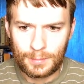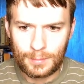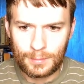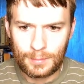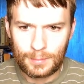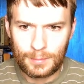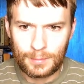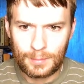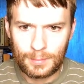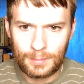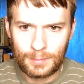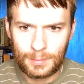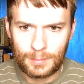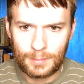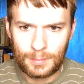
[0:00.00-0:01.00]

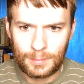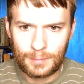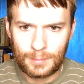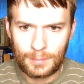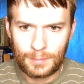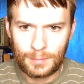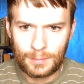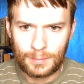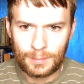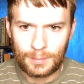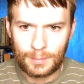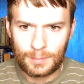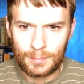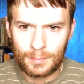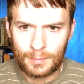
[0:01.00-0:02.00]

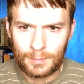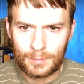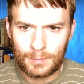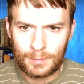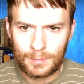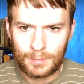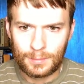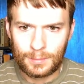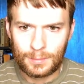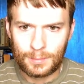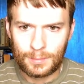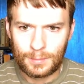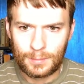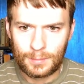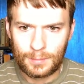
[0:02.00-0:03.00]

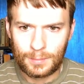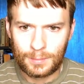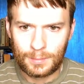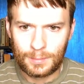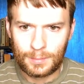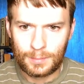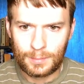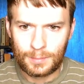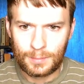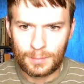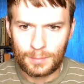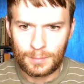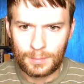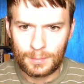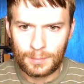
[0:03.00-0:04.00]

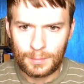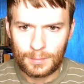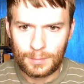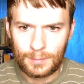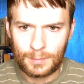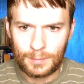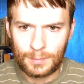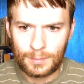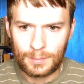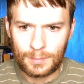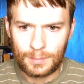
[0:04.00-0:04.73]
The person shown says nothing.